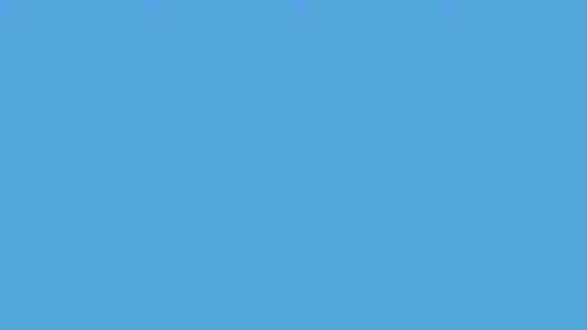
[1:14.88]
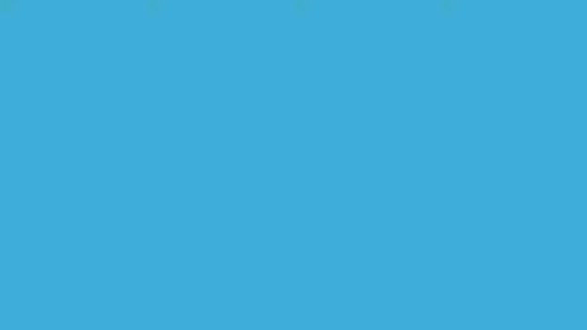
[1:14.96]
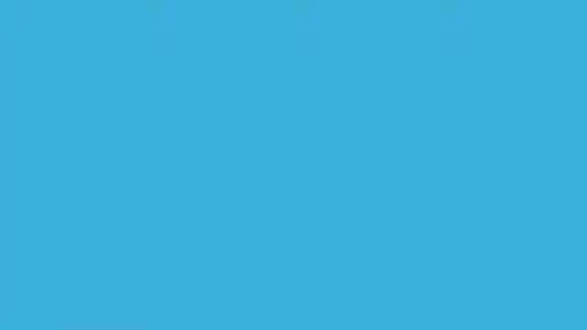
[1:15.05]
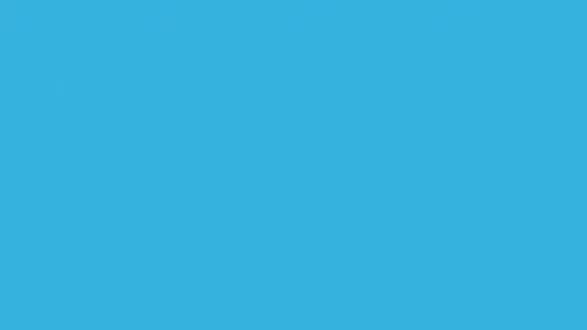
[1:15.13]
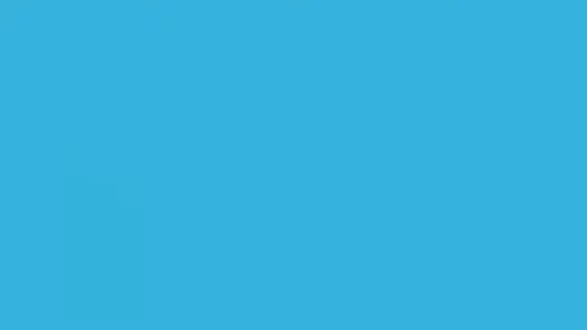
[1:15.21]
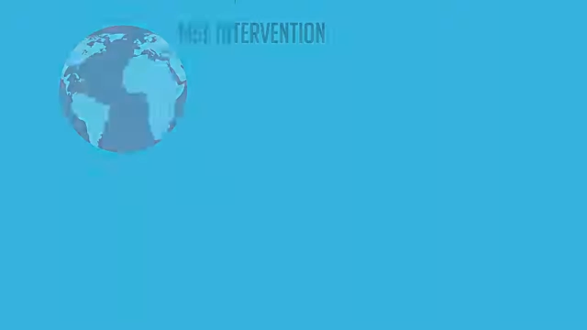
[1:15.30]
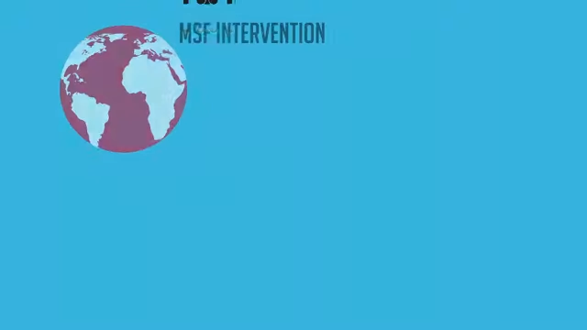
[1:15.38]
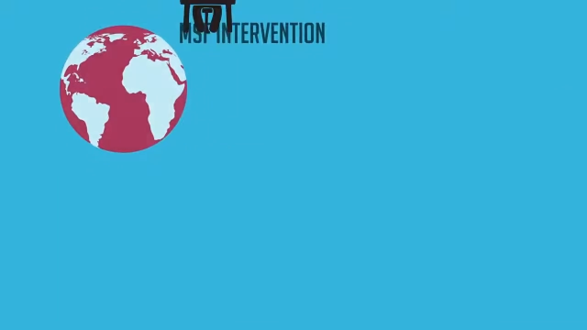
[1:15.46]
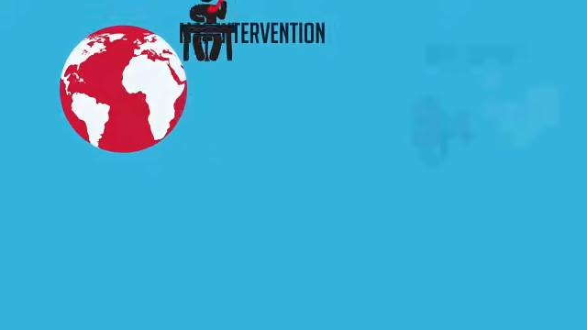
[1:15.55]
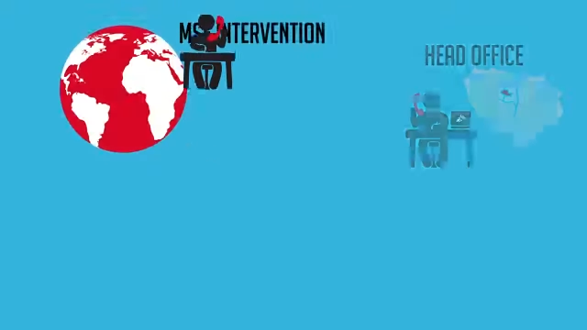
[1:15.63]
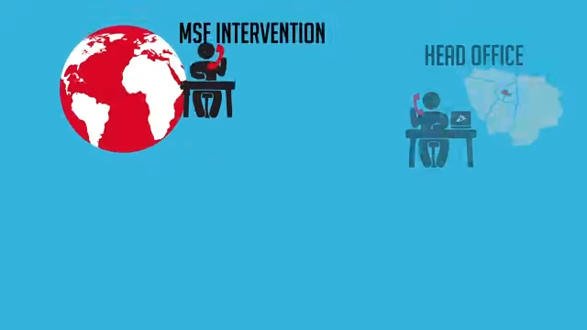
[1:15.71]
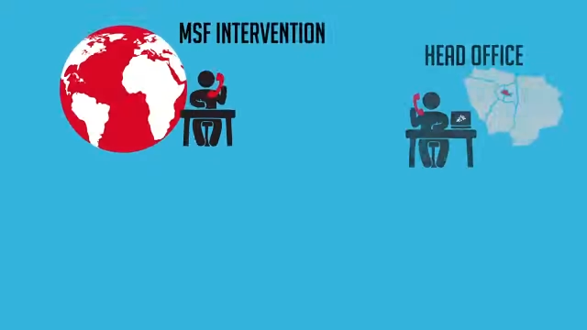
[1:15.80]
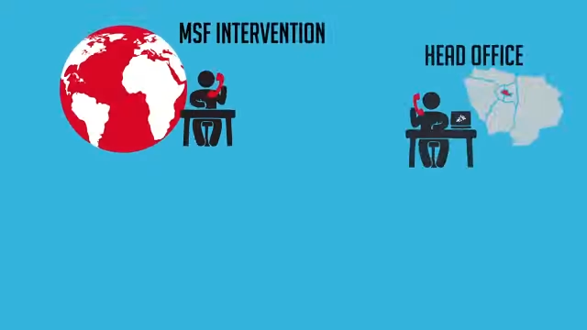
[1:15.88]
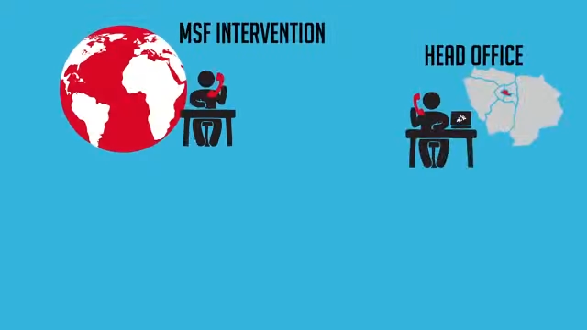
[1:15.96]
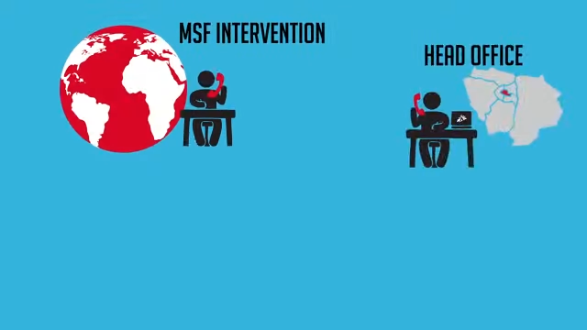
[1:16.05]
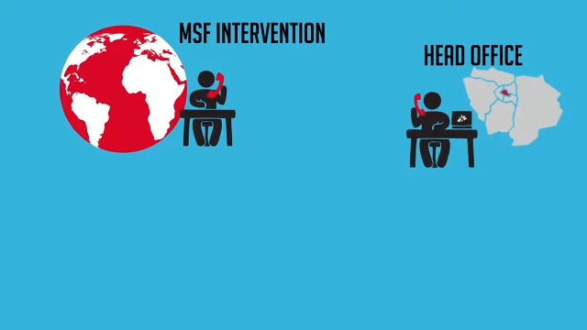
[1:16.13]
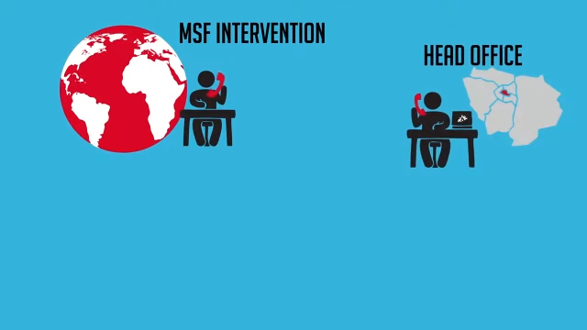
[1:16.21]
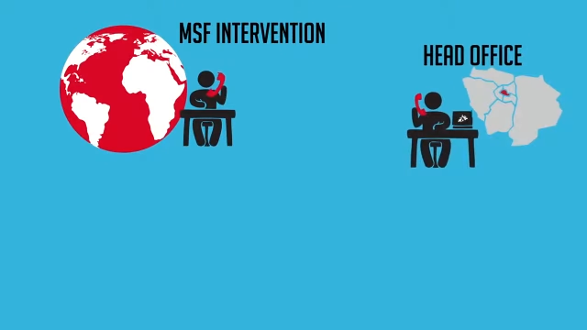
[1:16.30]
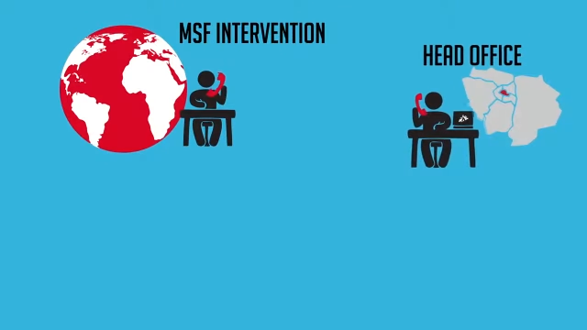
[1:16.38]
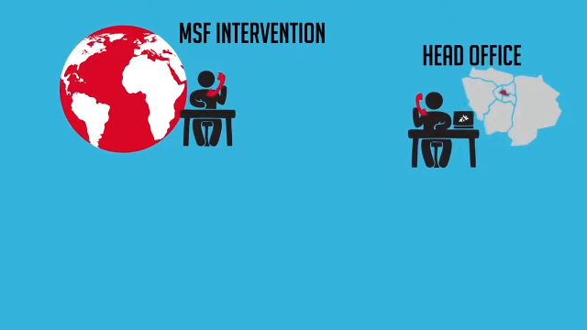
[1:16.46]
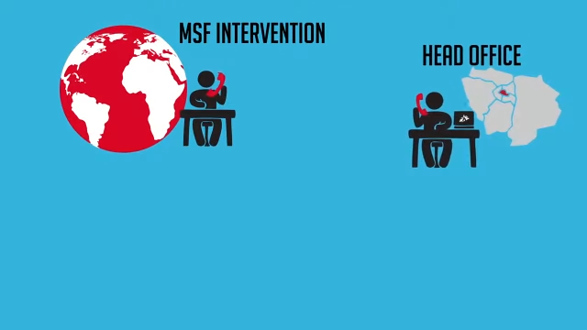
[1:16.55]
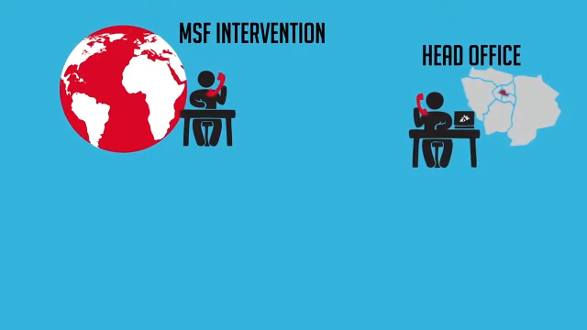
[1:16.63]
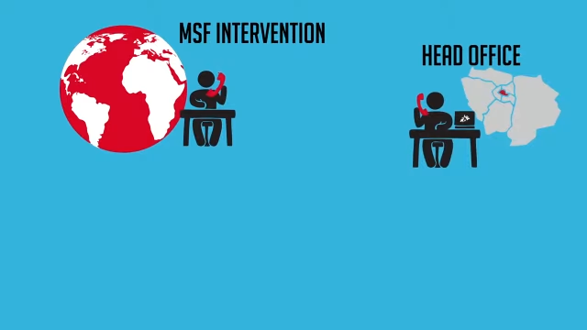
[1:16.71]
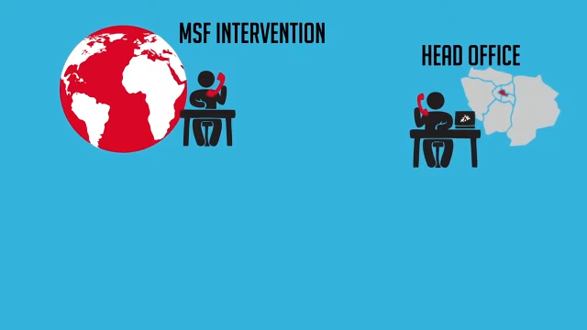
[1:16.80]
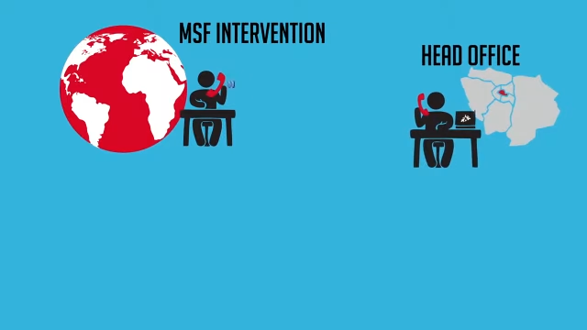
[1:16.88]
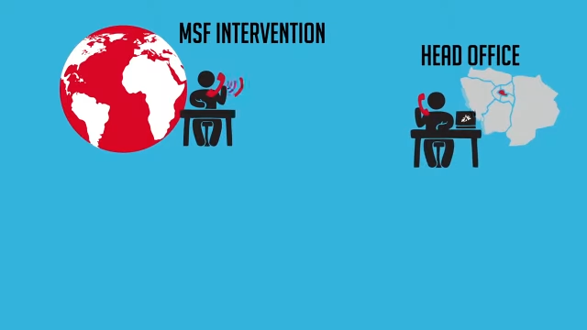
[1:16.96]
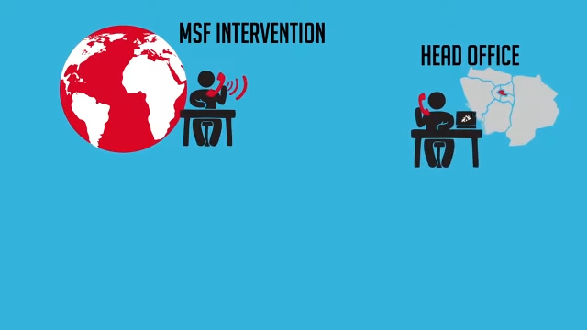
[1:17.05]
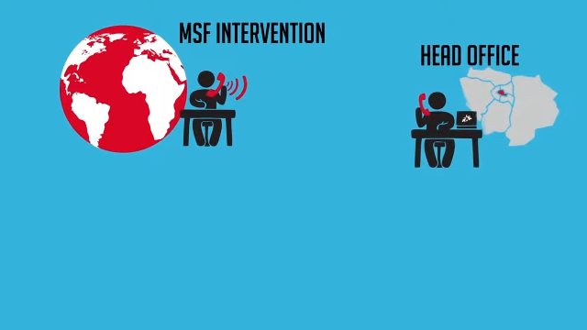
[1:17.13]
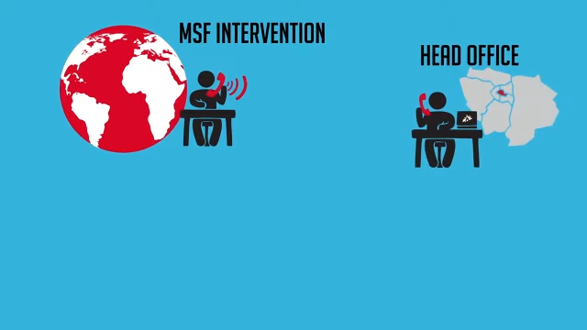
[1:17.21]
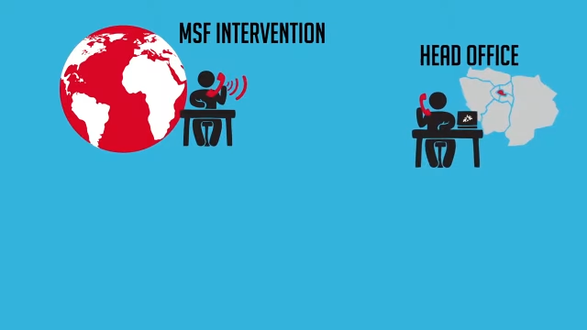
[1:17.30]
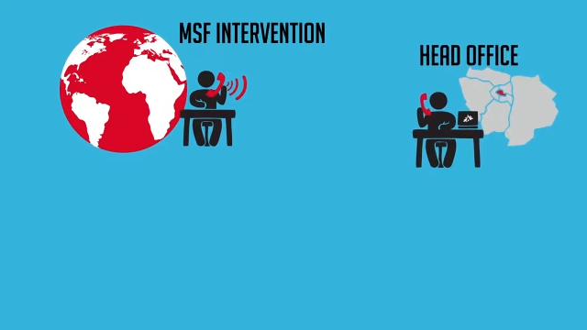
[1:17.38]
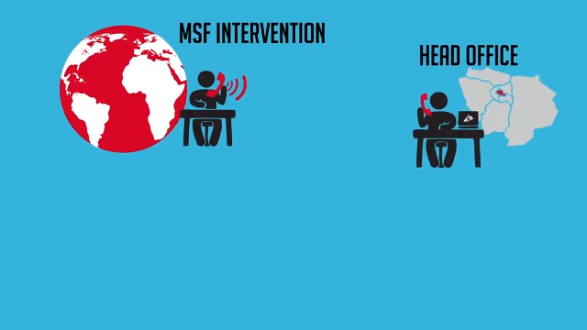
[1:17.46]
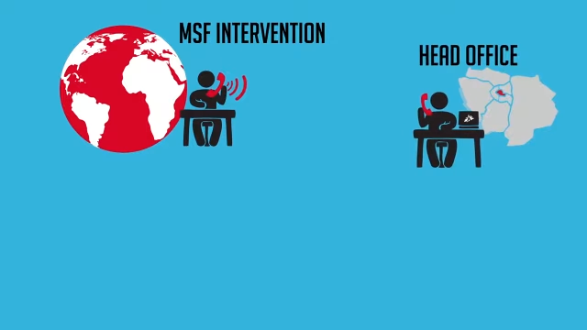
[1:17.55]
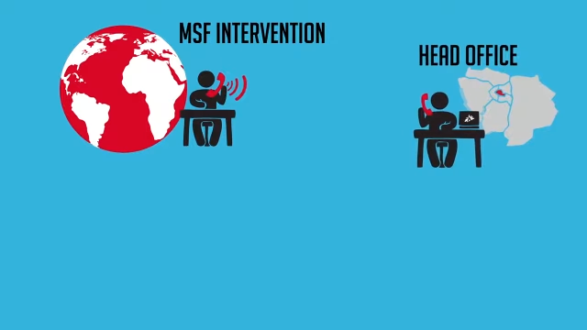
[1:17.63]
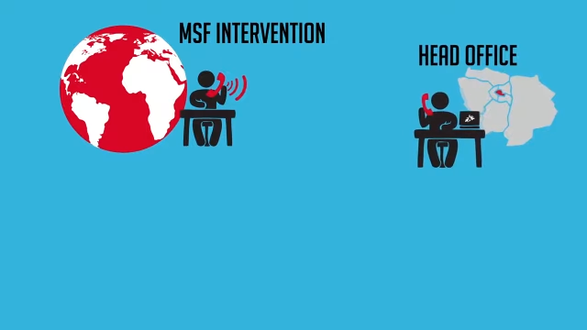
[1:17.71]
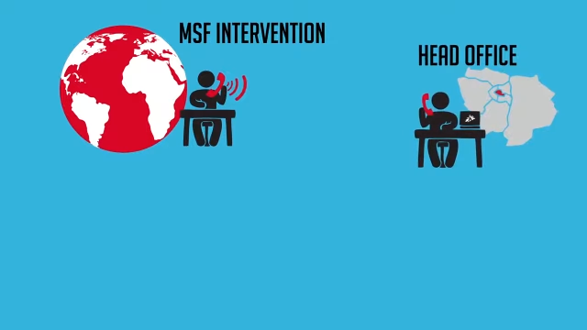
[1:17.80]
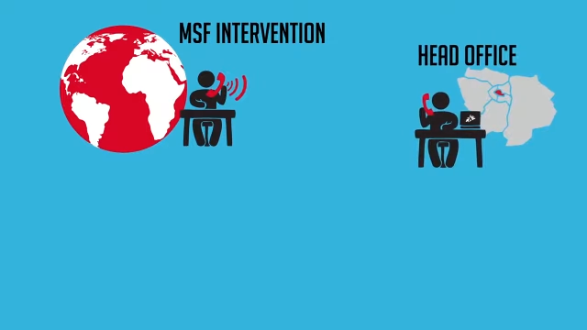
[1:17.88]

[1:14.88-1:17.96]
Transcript: Nobody's mouth can be seen.